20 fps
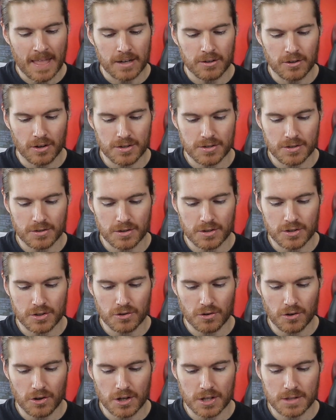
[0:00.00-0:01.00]
Not as good as
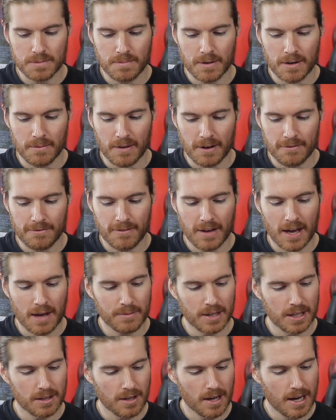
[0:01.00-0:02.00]
yours, but my
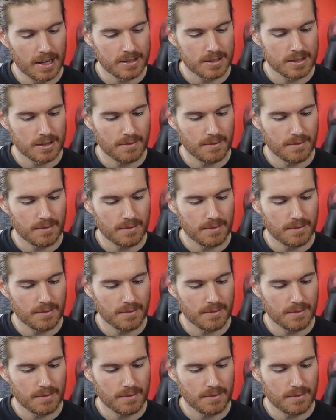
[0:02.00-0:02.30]
family likes